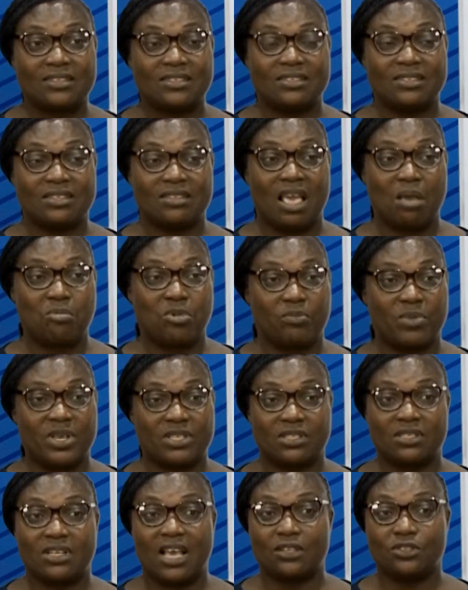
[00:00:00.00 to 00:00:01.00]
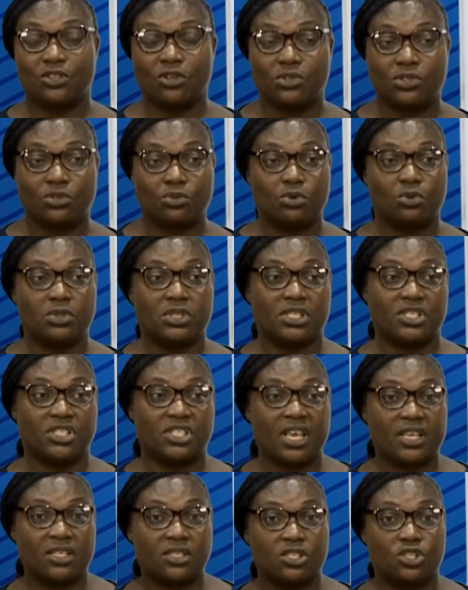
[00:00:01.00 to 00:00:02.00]
He's the type of person that just throws his
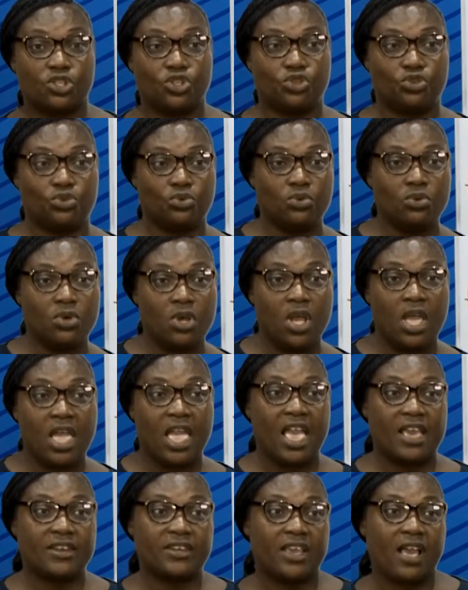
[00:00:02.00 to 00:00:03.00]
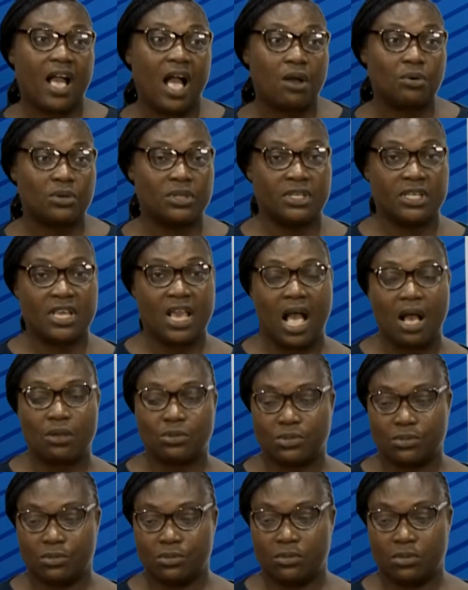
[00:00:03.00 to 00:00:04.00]
shirts, his shoe, anyhow in the
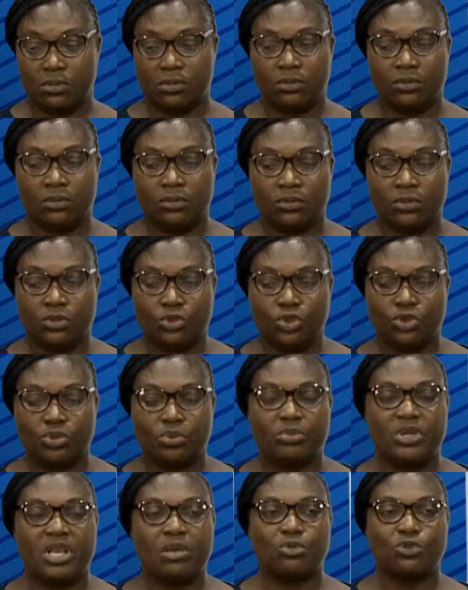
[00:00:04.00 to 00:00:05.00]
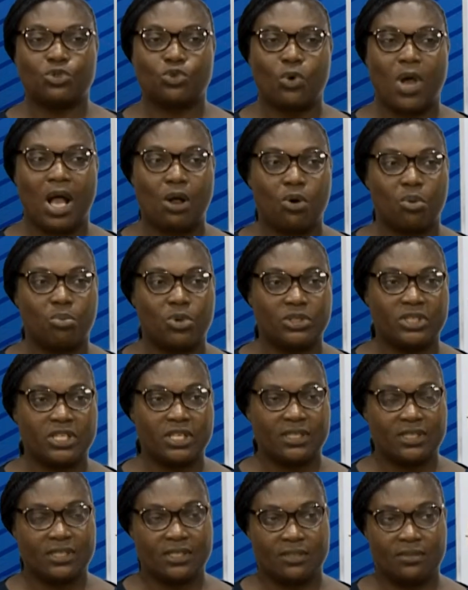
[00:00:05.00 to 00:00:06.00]
house. You should be able to
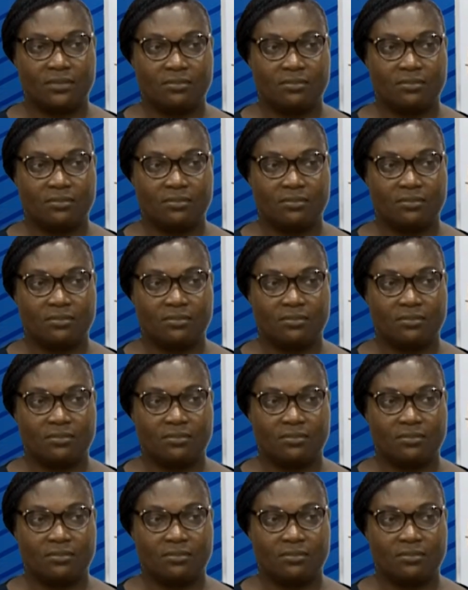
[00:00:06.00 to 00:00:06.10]
accommodate